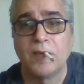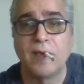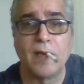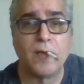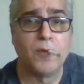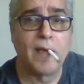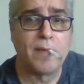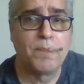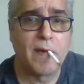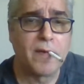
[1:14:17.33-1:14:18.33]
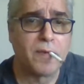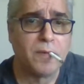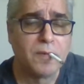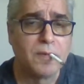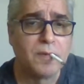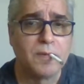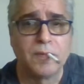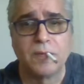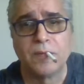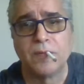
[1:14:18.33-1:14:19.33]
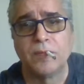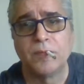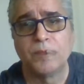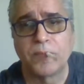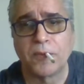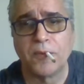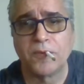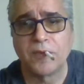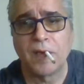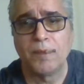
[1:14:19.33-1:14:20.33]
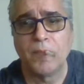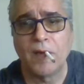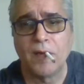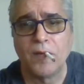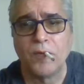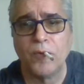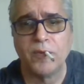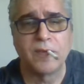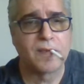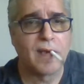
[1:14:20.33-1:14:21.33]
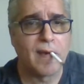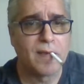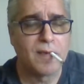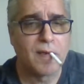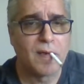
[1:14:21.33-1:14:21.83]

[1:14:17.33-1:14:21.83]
Yellow Ledbetter, Pearl Jam. Who was the guy